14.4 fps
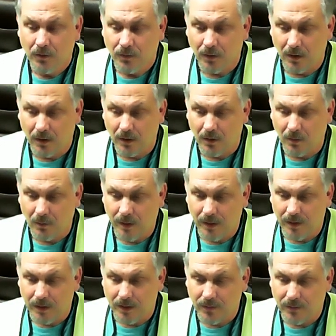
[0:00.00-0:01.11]
So
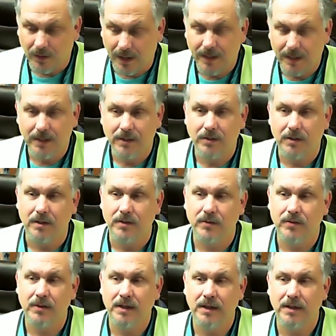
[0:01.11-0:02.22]
we're excited to
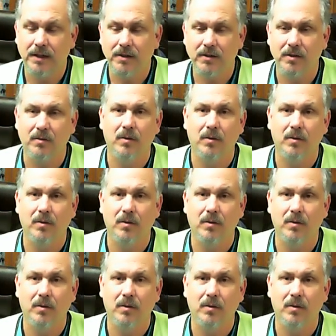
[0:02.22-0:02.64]
see this